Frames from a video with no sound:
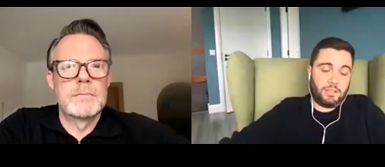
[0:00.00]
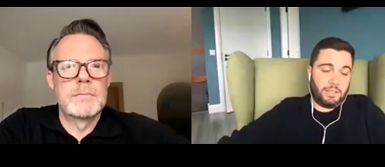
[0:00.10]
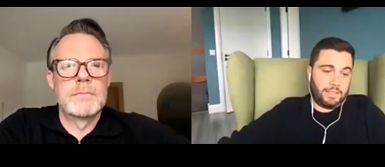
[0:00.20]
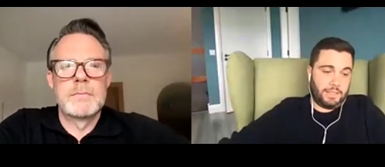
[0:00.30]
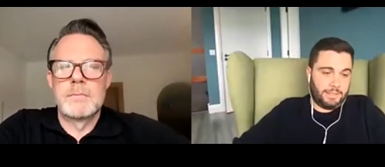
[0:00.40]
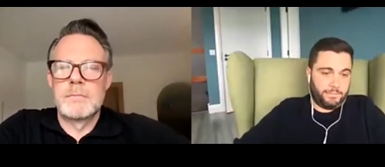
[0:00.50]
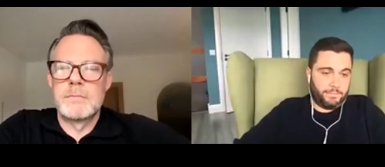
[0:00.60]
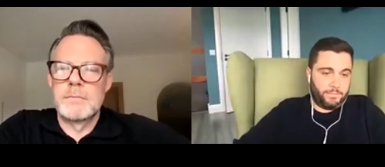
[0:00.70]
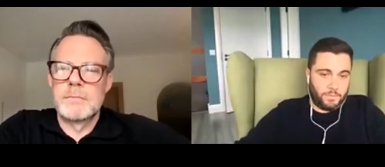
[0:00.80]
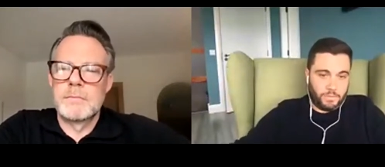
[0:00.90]
Speaker 1: Um,
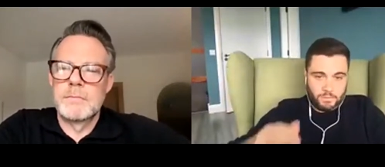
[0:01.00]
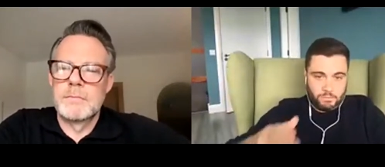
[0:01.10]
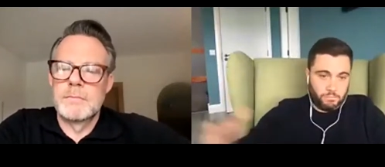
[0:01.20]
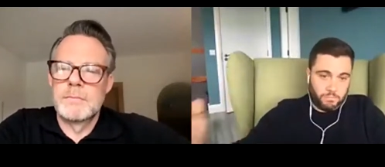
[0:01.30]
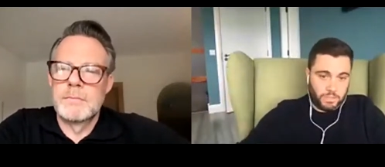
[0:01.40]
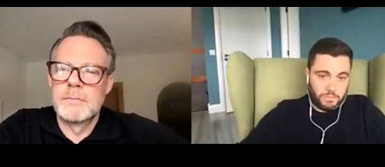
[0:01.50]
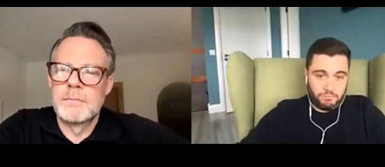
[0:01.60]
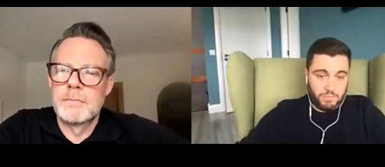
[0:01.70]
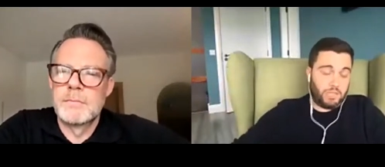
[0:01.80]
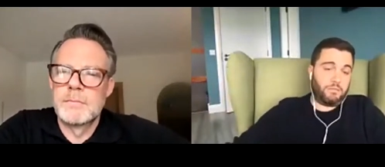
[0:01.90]
but
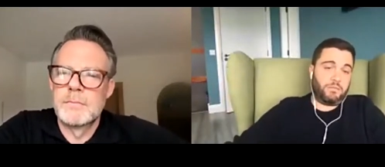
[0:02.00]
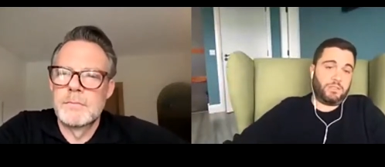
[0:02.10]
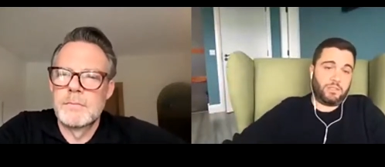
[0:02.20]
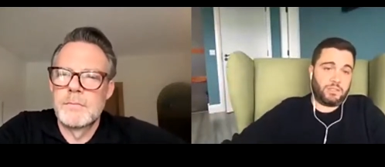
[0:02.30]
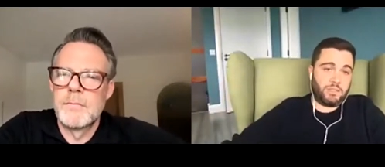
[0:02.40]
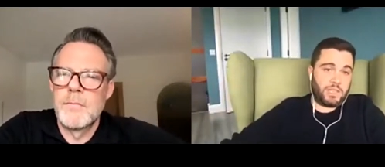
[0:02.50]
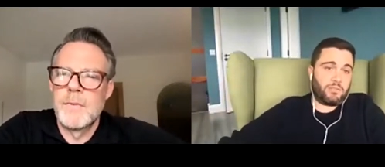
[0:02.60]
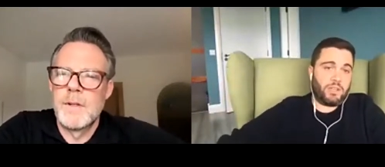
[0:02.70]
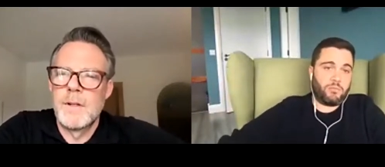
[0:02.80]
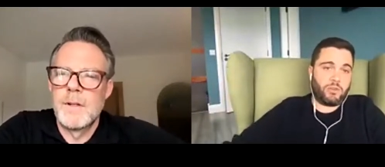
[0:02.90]
yeah, yeah so it's a central
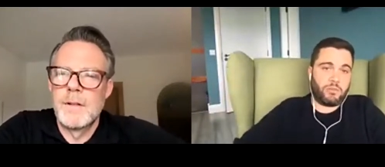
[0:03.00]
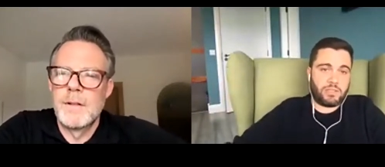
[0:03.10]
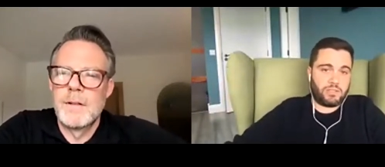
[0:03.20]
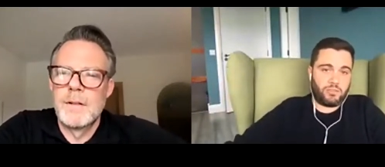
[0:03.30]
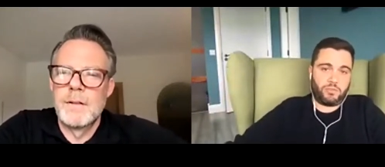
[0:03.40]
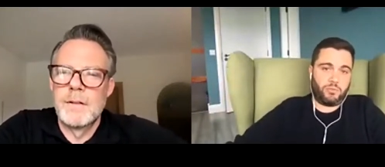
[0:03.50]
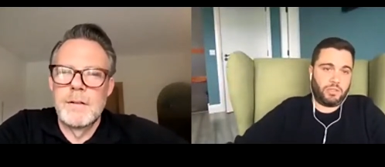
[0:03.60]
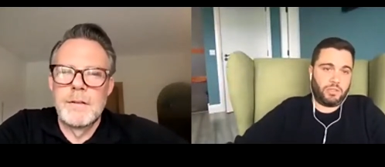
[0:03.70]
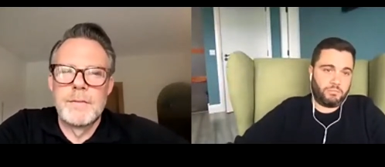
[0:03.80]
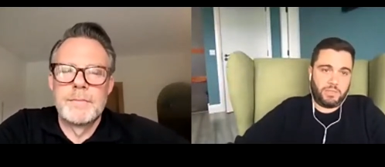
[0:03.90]
library,
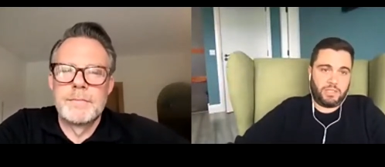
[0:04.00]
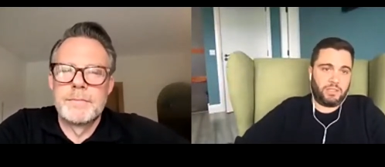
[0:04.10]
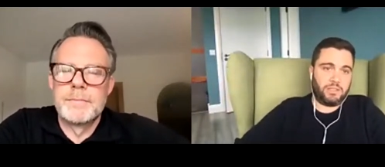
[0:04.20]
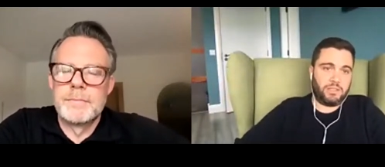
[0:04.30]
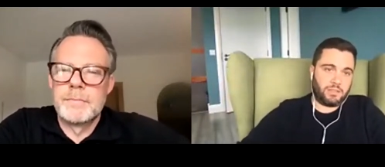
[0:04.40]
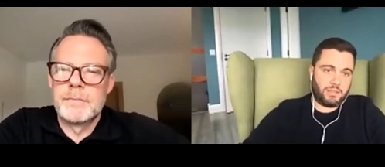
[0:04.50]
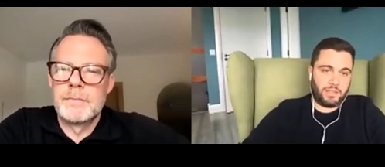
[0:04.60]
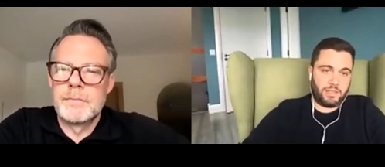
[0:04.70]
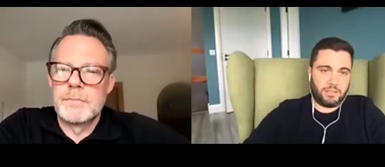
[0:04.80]
searchable meetings, and